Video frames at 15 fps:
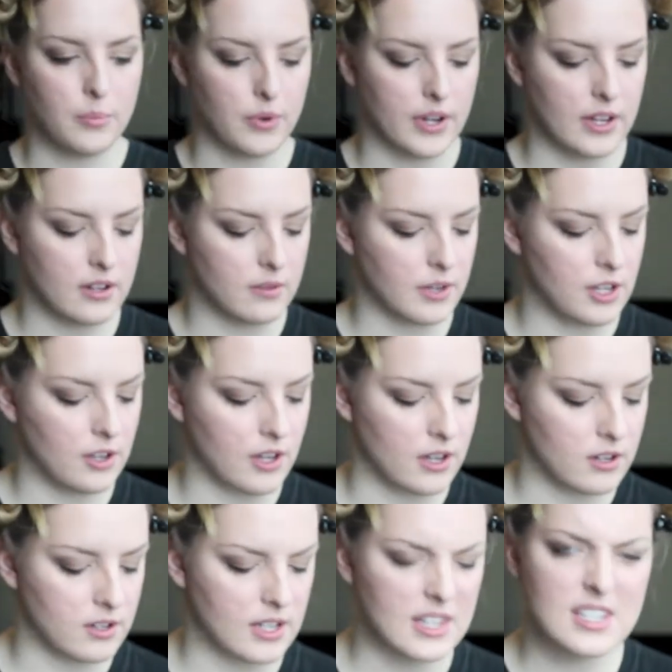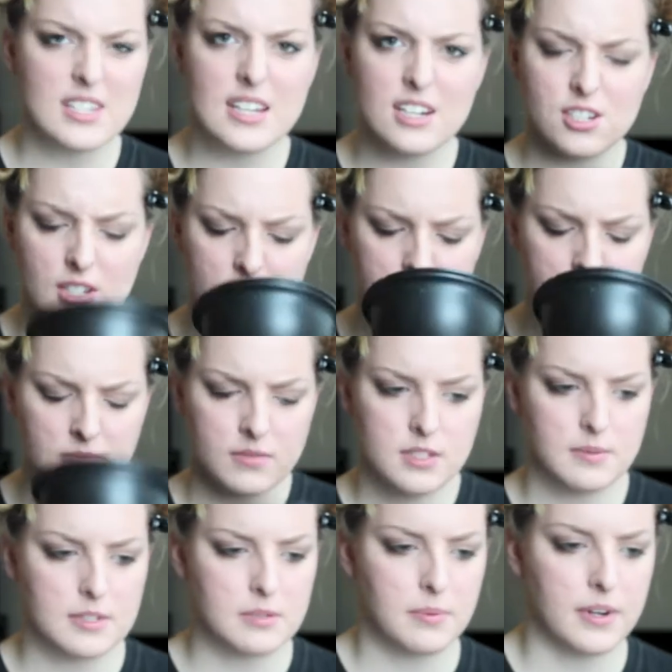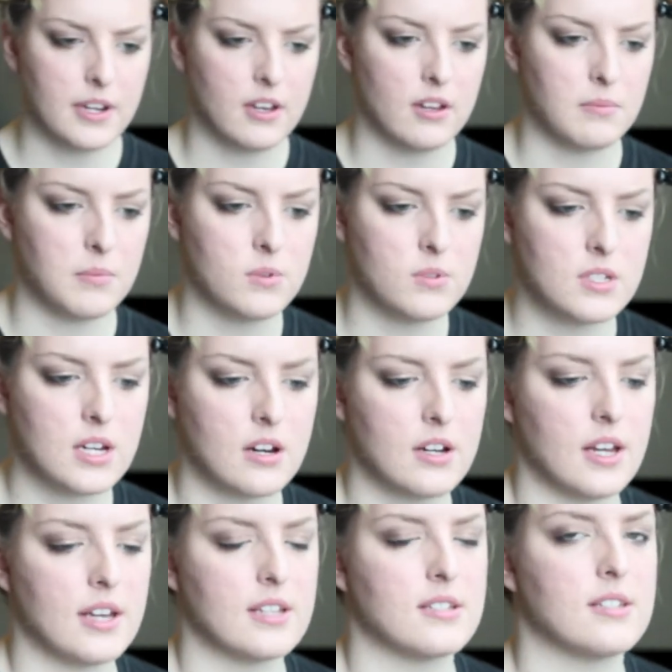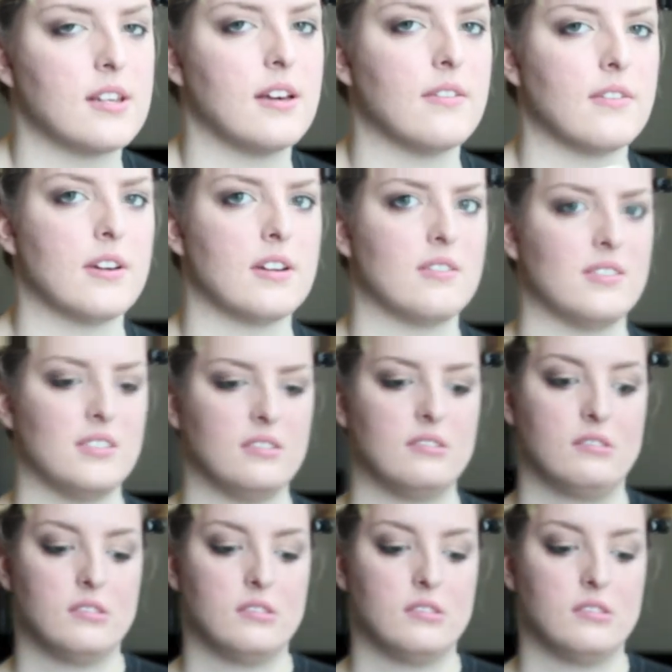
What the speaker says: brand would you get it. This actually smells pretty good. Most hair dyes have kind of a